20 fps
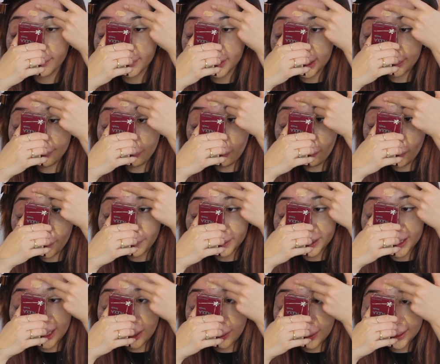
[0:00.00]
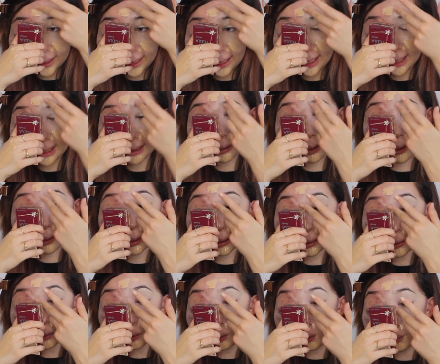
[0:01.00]
do more opportunities, go to
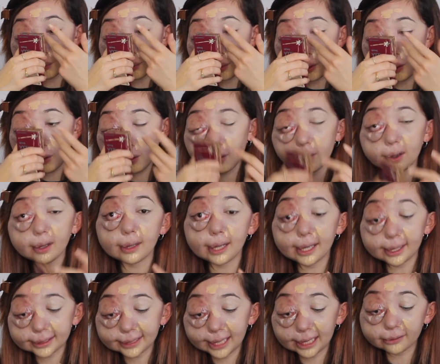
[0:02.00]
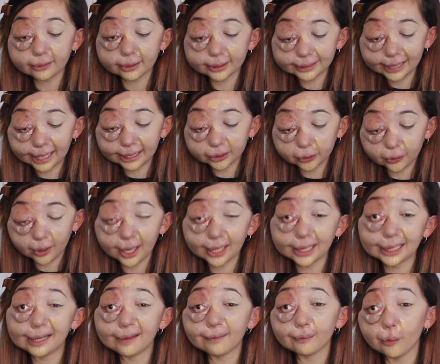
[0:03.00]
school more, etc, etc,
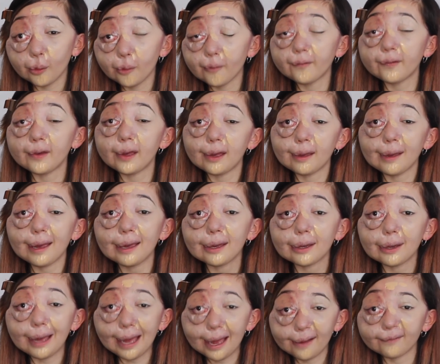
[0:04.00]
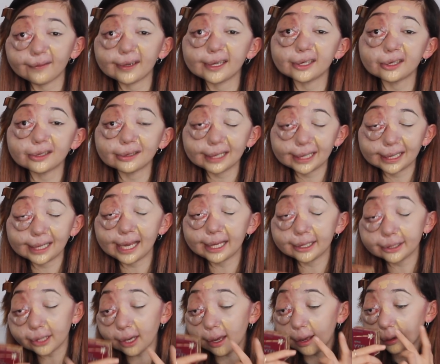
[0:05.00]
and live more of the average
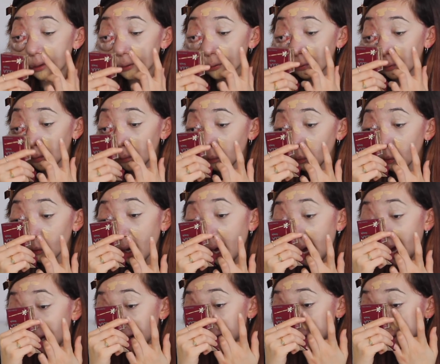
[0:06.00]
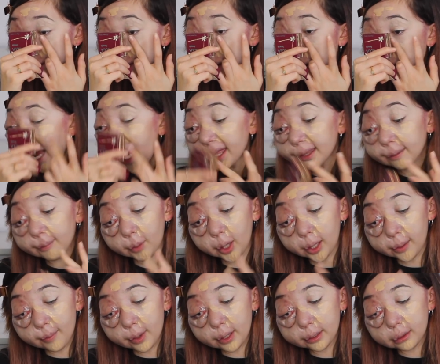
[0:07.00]
teenager normal life. At the
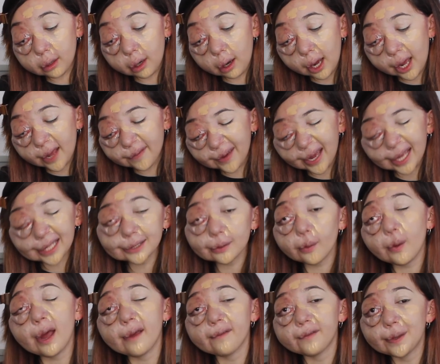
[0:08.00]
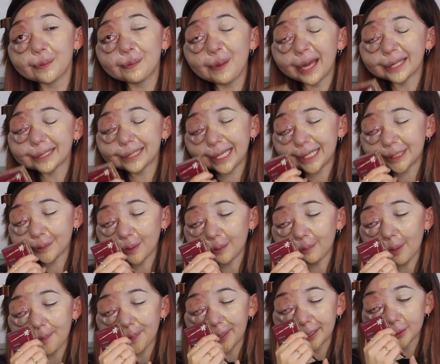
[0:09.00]
moment, I've had quite a few bad days with
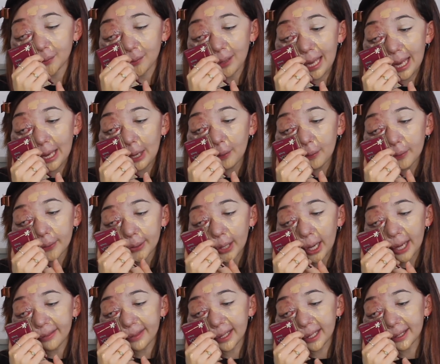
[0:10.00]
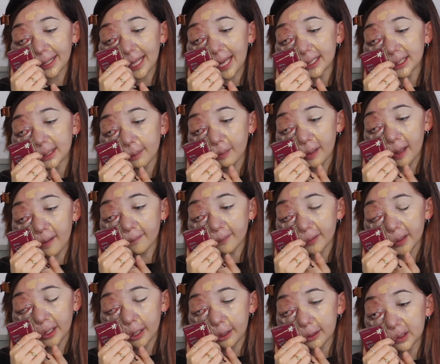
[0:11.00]
my mental health. I think that's a bit of,
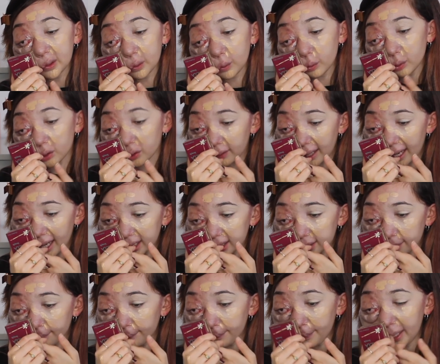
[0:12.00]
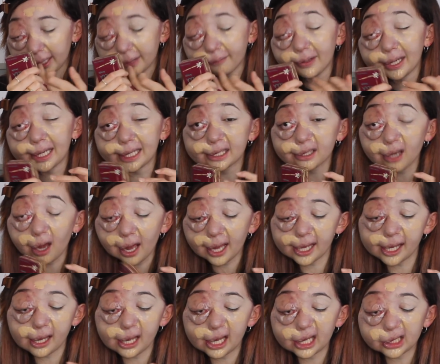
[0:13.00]
you know, school stress, being really
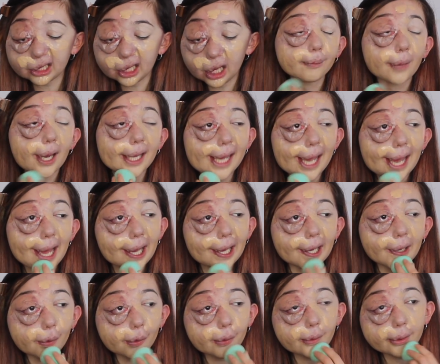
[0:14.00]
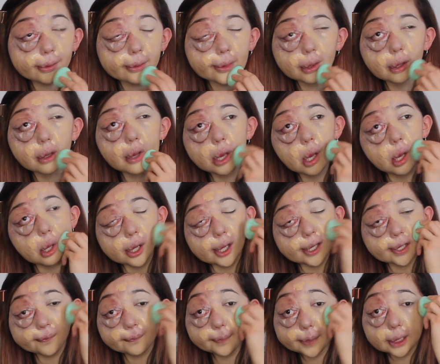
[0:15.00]
tired. My health
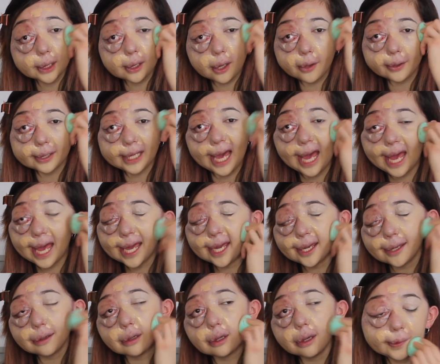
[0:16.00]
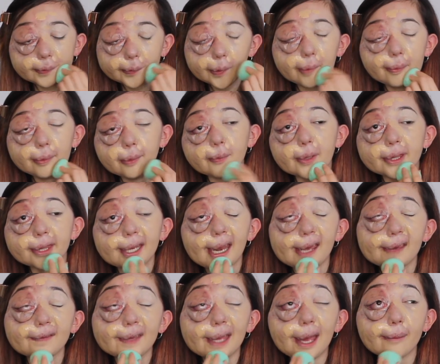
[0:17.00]
has been okay. The problem with an
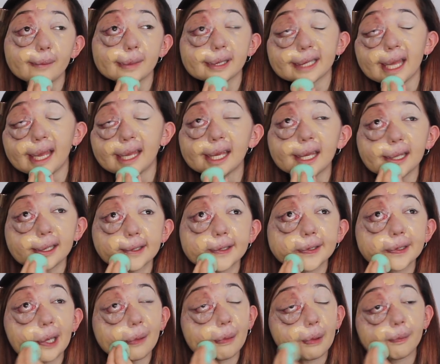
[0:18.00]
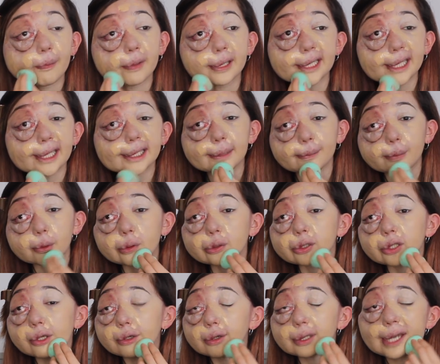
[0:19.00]
AVM is that it is so unpredictable,
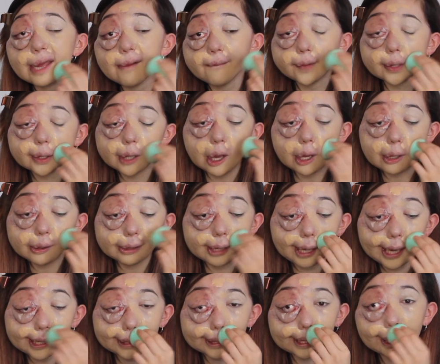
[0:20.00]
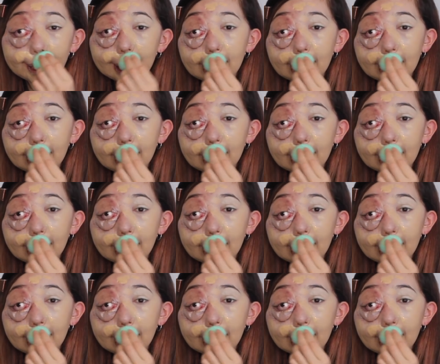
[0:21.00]
so you never know, like,